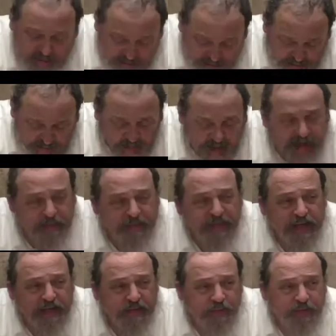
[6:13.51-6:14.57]
So perhaps
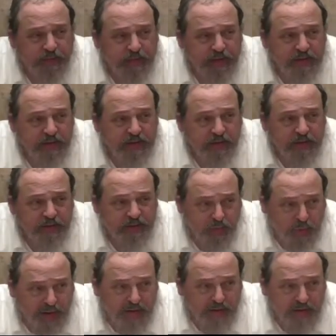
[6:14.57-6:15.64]
that's what it means here as
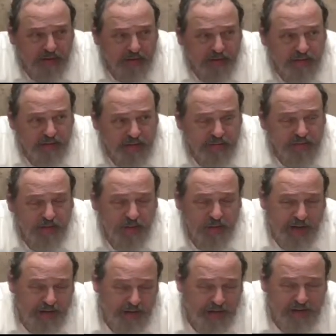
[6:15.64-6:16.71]
well. Even though
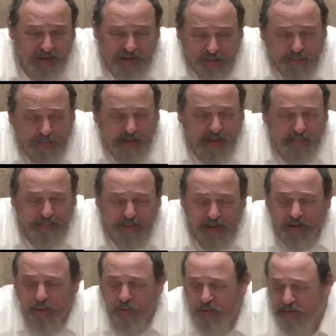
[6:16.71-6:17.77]
Rashi is a little bit
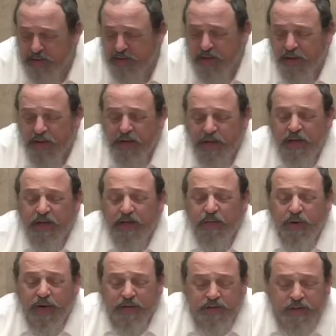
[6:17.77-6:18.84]
ambiguous,
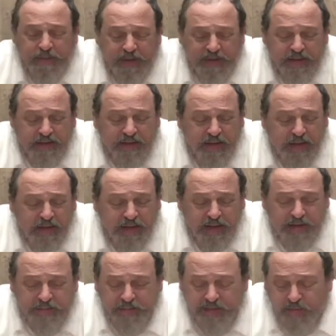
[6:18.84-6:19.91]
Rashi makes it sound like
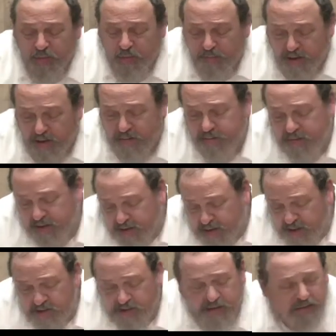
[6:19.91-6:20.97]
it's midrabanan, but
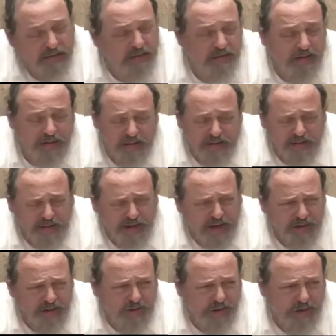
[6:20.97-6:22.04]
again, the
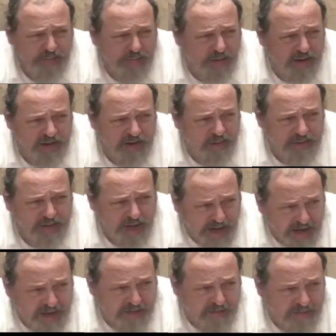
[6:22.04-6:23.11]
lashon of the Beitsa was
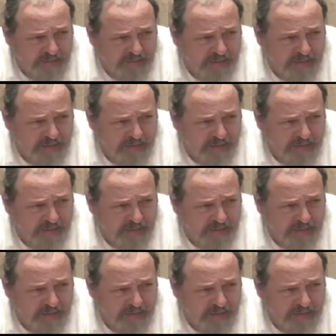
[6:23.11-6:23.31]
chayiv.